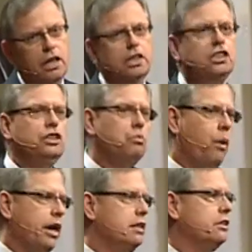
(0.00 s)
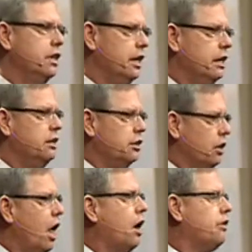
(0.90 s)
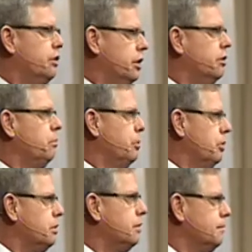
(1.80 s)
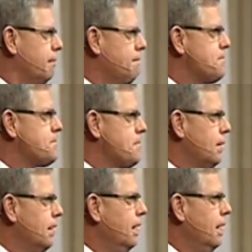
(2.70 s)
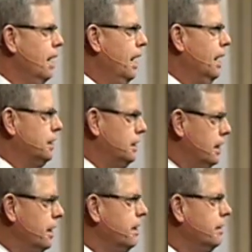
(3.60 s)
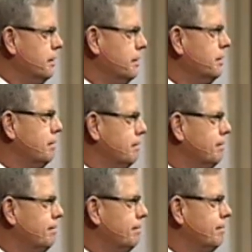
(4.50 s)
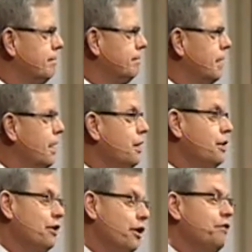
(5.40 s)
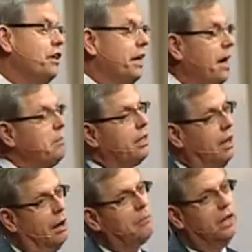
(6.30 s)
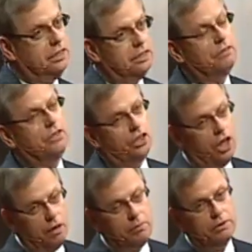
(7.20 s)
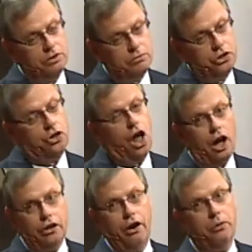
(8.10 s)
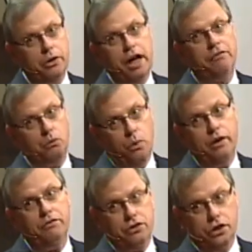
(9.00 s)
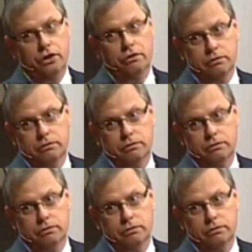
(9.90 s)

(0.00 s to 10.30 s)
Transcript: she's waiting to get into the locker to get her book. And she goes, You know, if you gave me the combination of your, lo- your locker, I wouldn't have to wait for you.